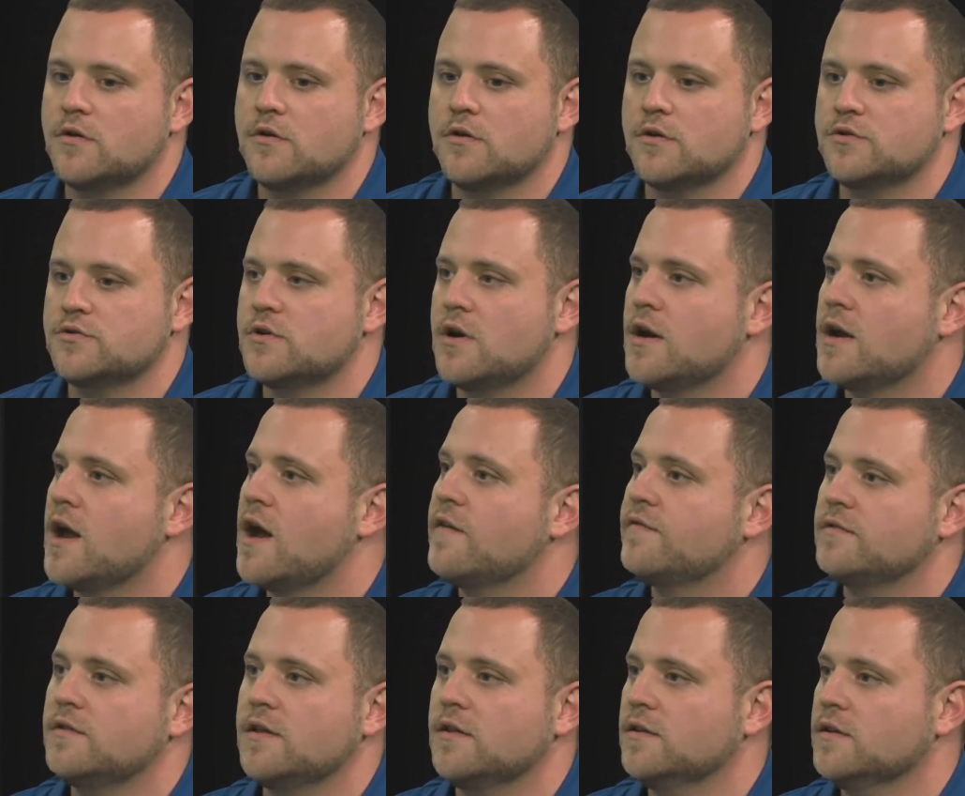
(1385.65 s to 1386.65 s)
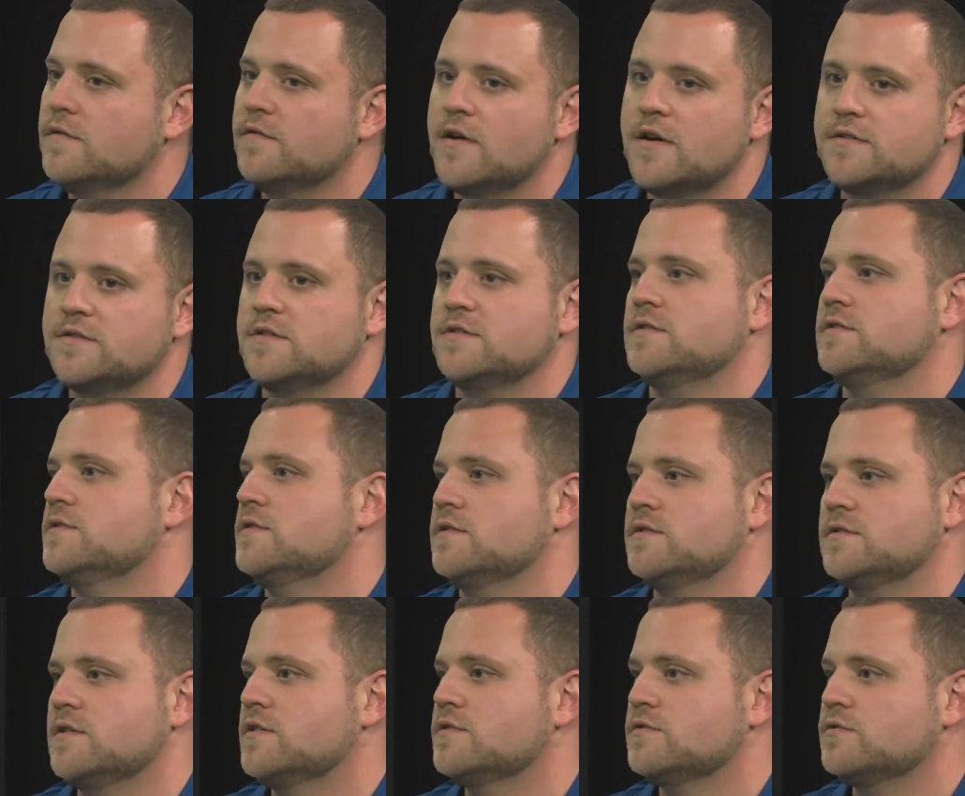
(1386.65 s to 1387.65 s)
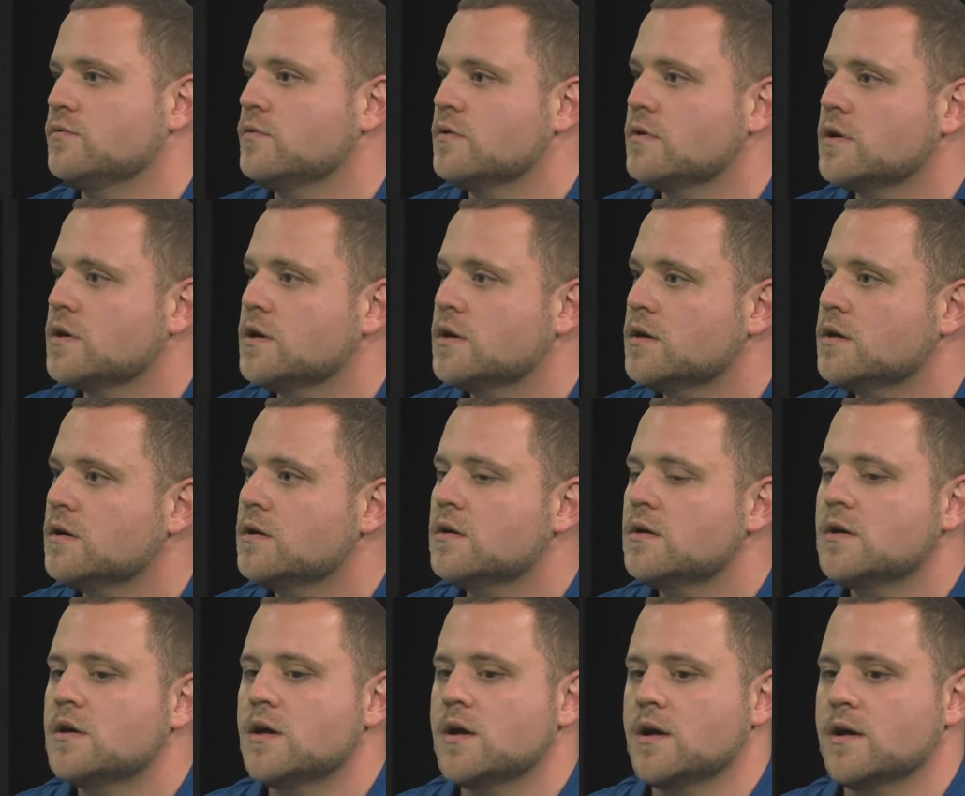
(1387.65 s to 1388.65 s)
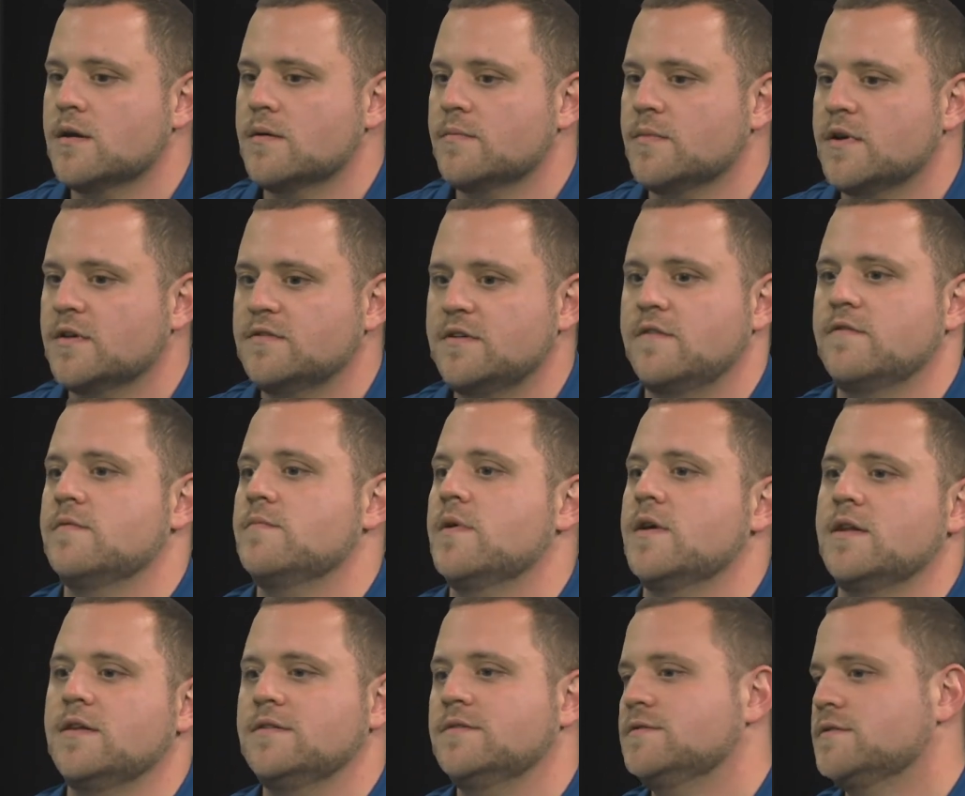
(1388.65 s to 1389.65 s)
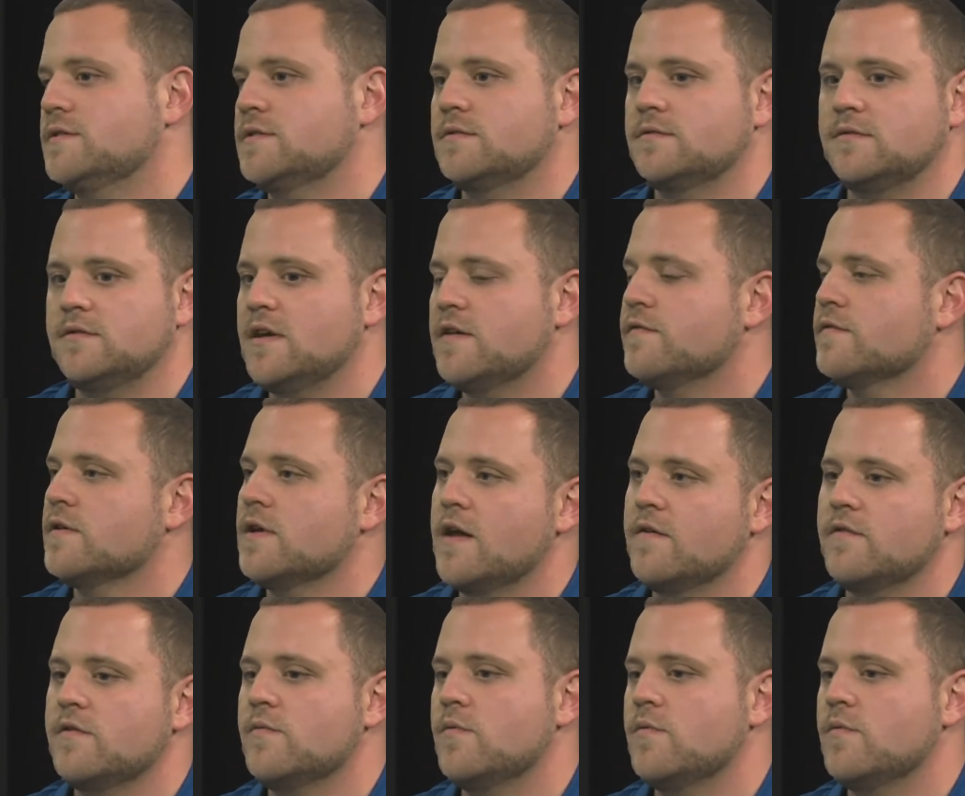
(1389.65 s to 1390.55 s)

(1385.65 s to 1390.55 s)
or a drug after they leave us is a success story, because everybody's different.